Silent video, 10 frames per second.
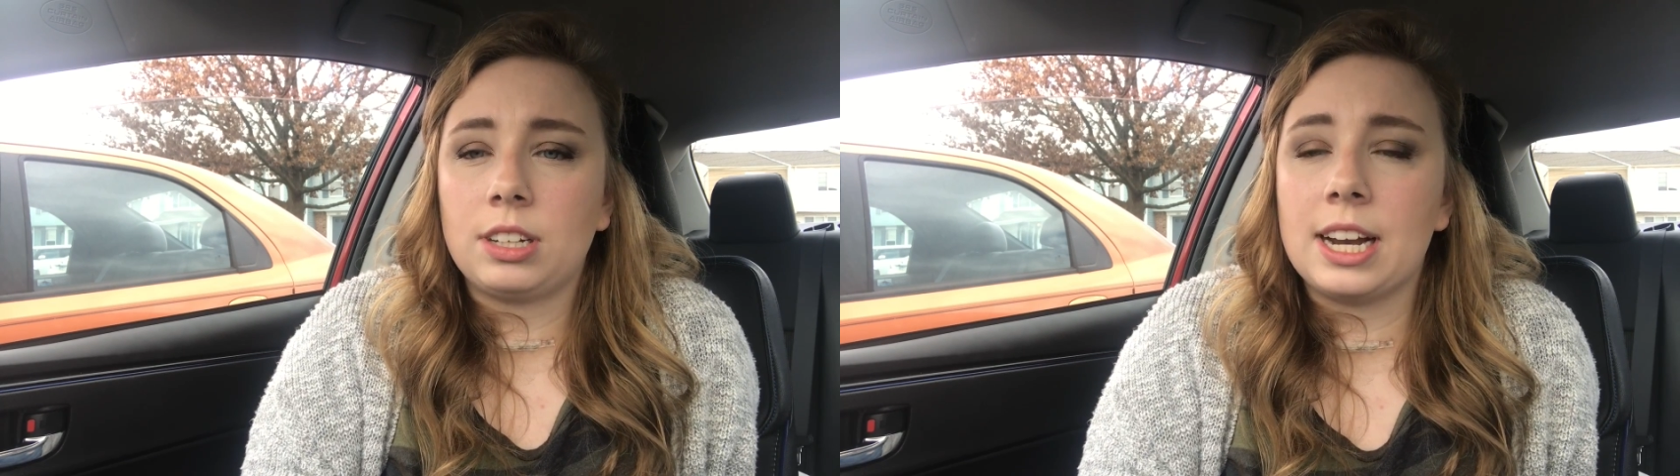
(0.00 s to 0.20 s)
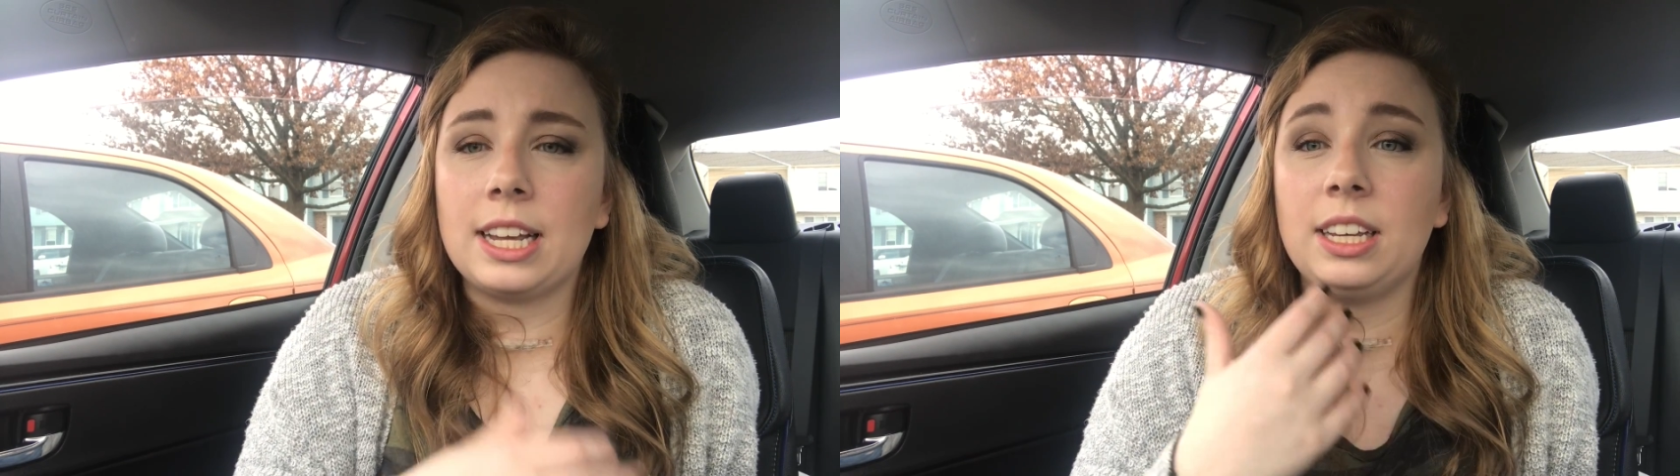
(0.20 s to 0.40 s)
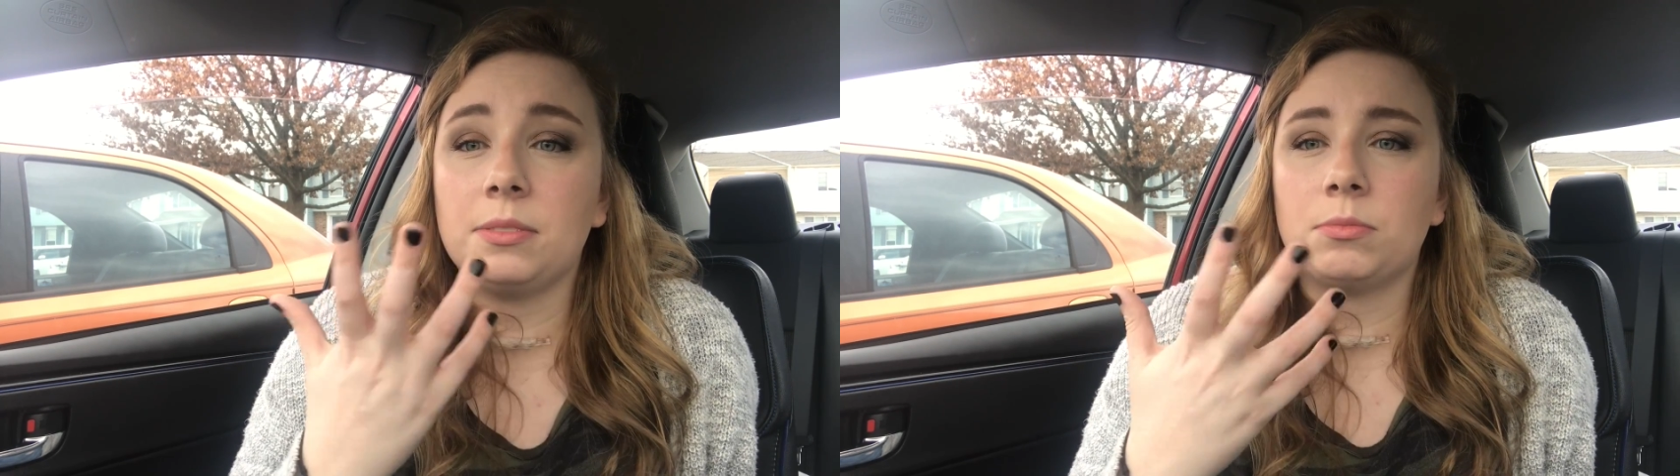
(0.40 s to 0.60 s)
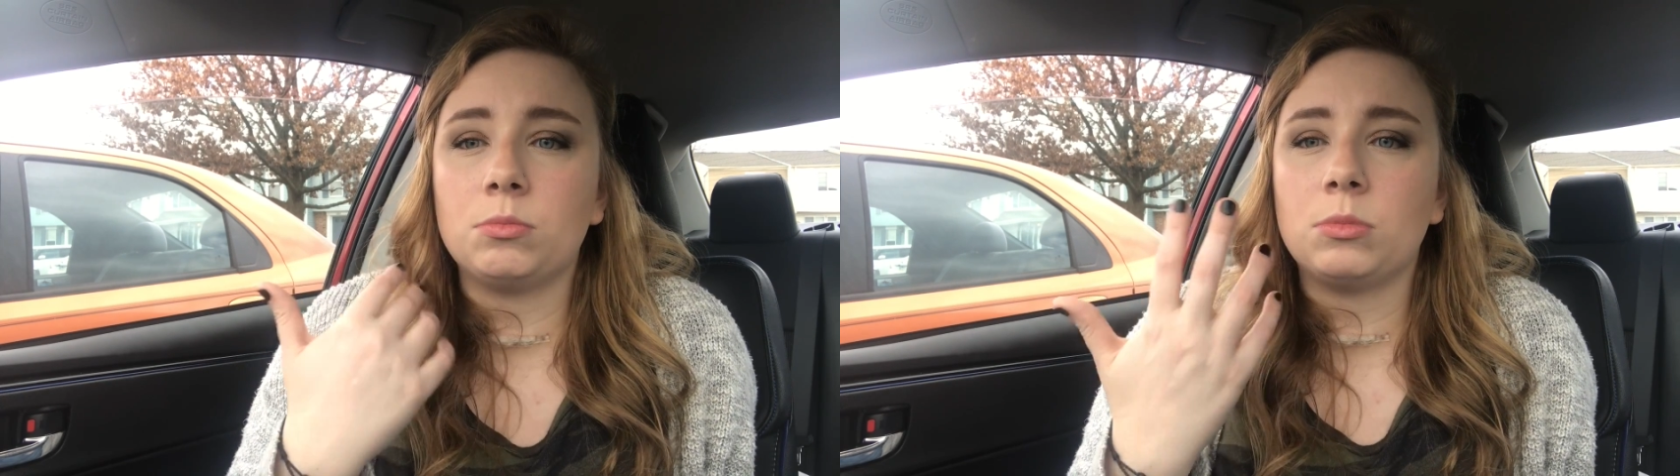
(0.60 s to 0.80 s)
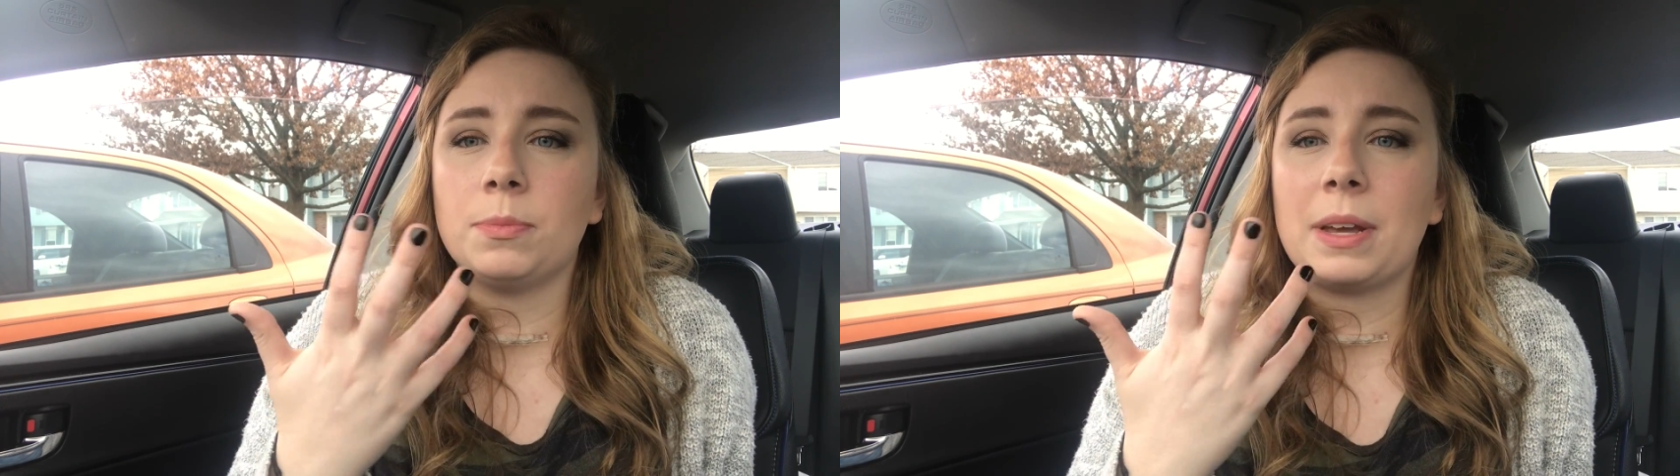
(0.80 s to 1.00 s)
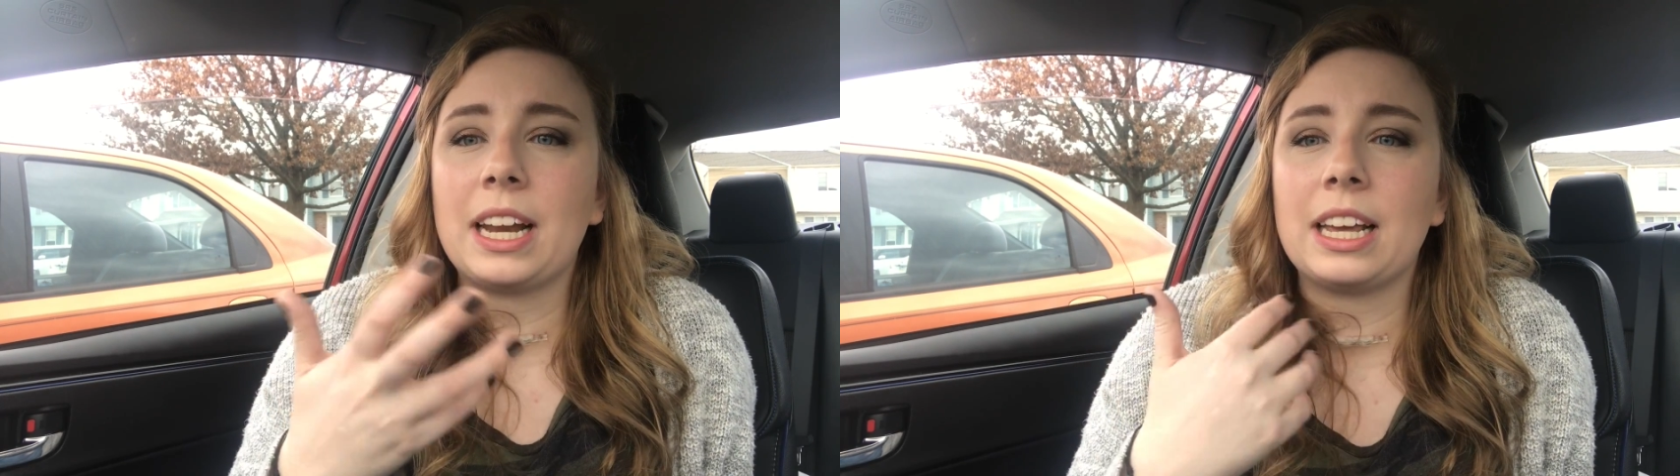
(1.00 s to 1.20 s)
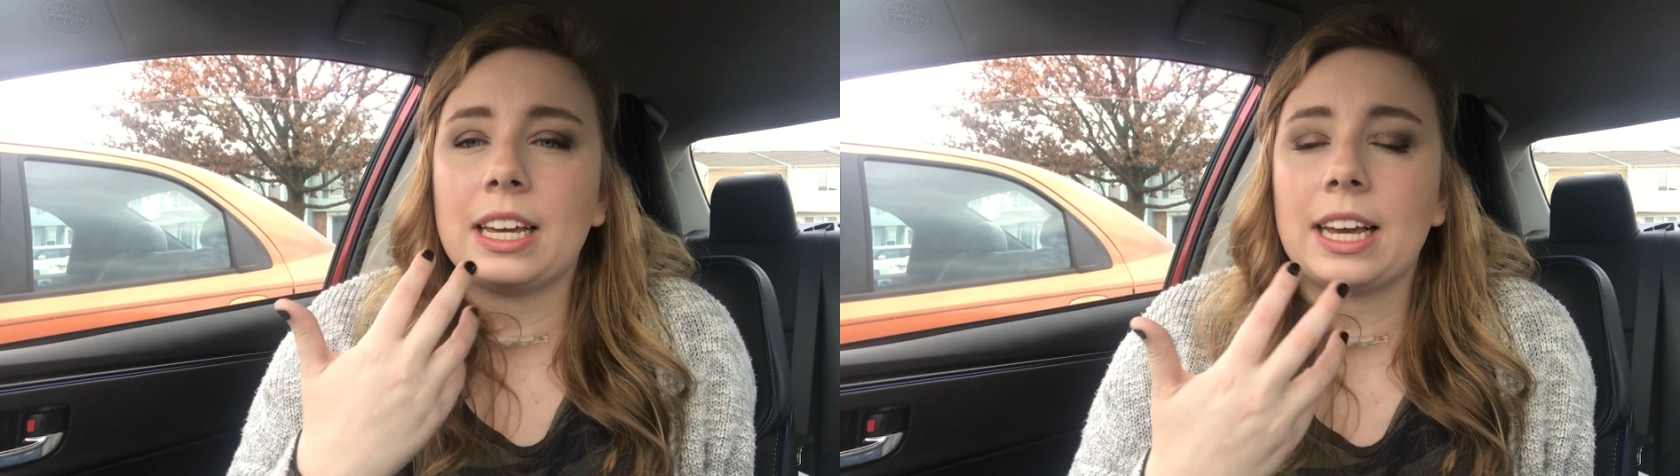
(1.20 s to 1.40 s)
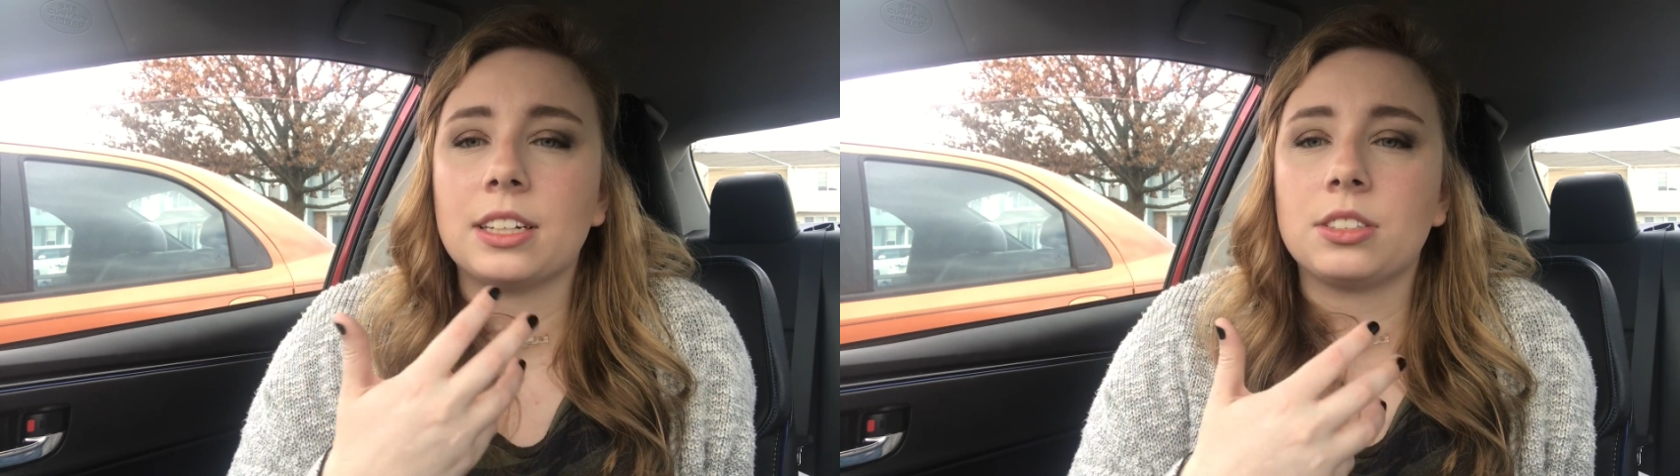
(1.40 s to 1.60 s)
any
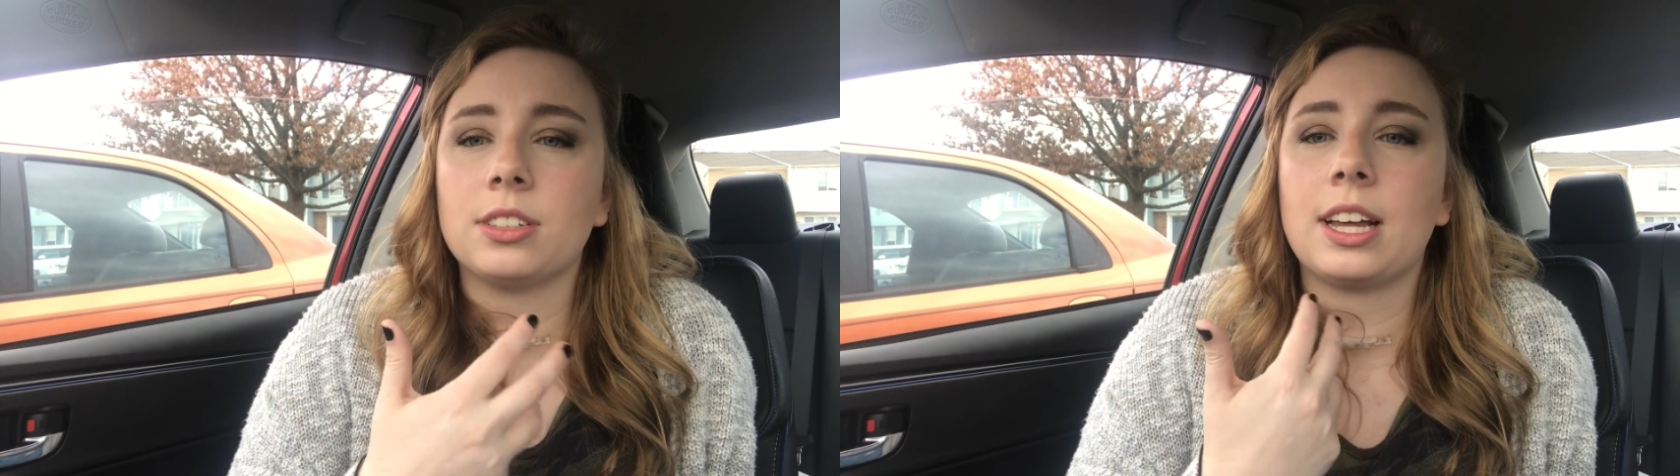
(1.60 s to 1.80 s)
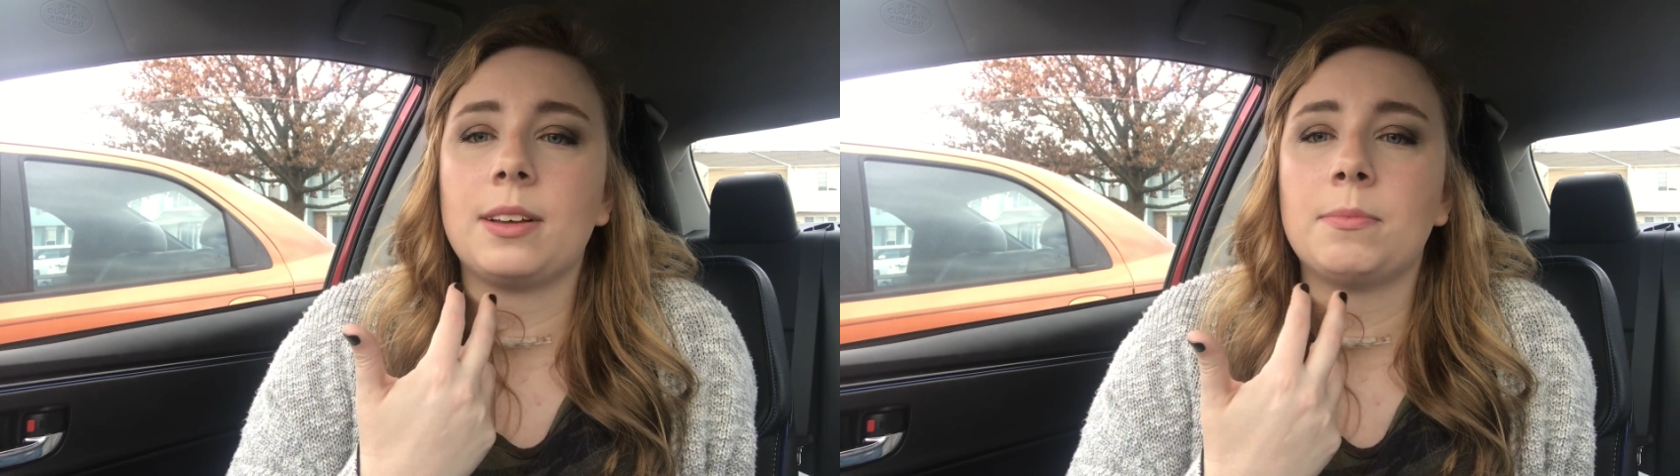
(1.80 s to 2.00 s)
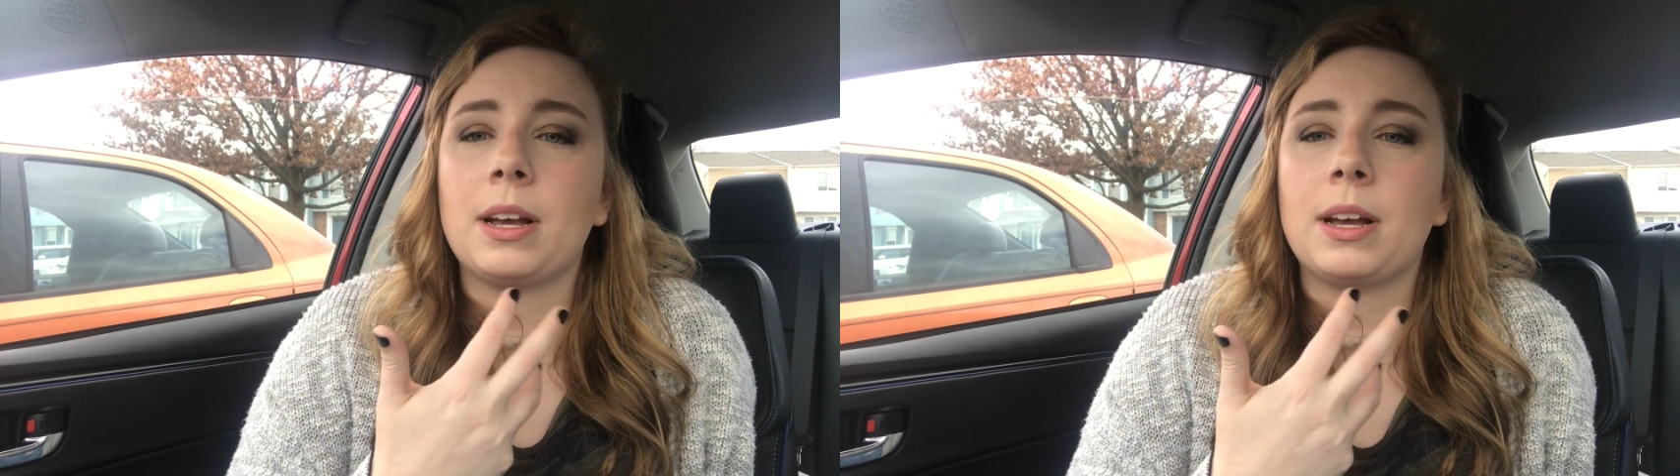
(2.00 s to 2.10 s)
remaining cancer that